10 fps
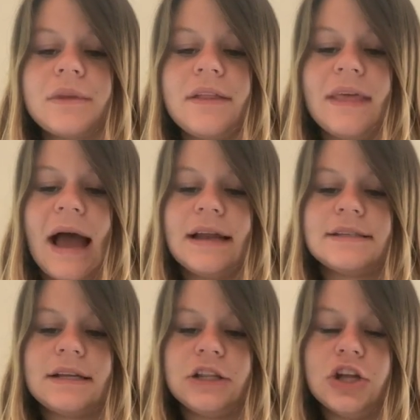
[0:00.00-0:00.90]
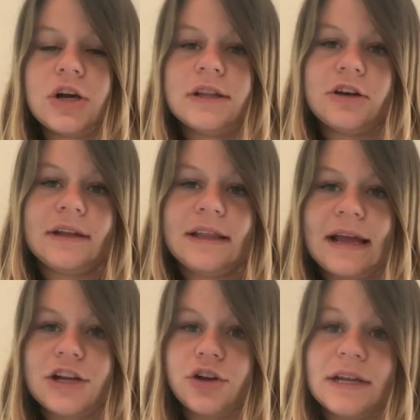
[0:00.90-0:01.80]
that look literally
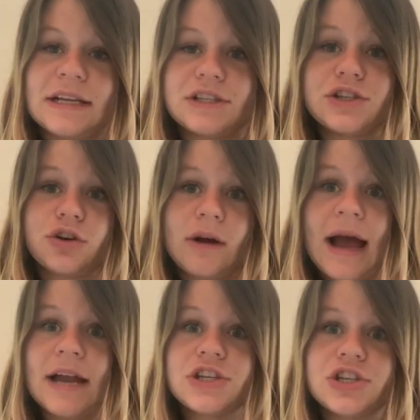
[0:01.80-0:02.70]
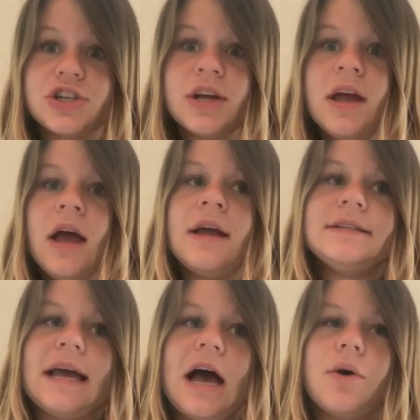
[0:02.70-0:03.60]
like you're getting scratched
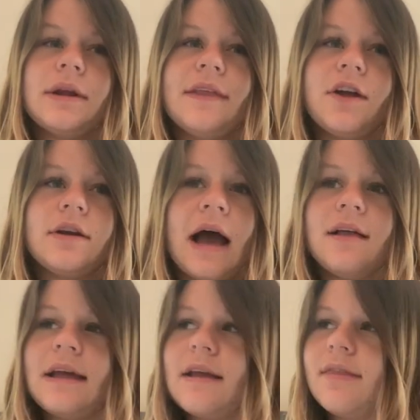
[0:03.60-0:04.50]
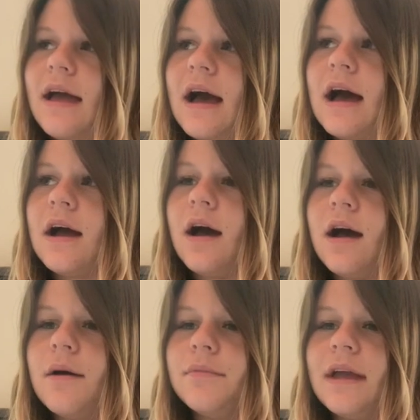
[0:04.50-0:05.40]
down, and they're not like that.
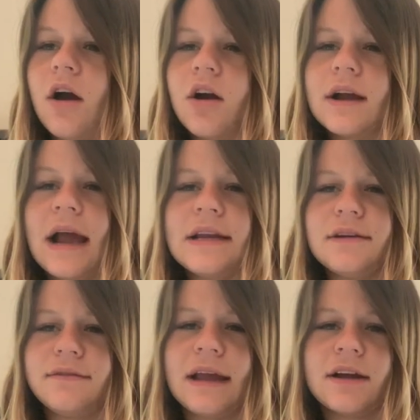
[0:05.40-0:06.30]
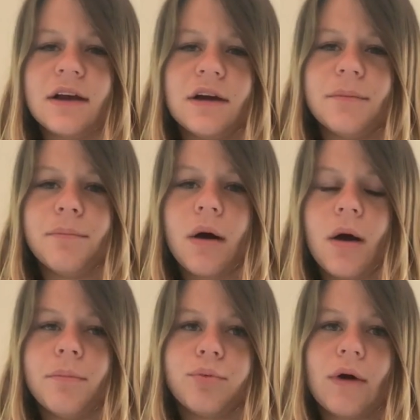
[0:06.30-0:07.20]
They are kind of like a
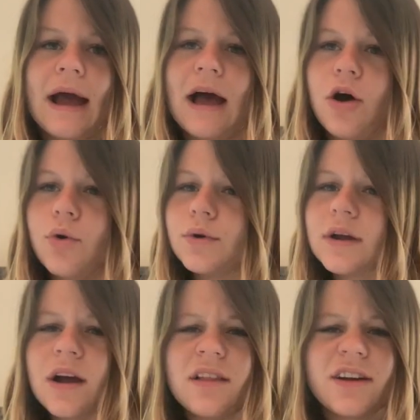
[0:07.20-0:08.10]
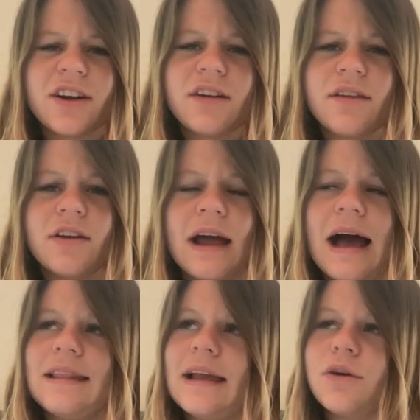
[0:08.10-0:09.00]
brown color. They're
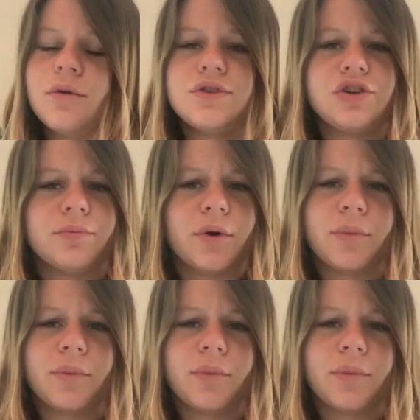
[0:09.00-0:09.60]
not like super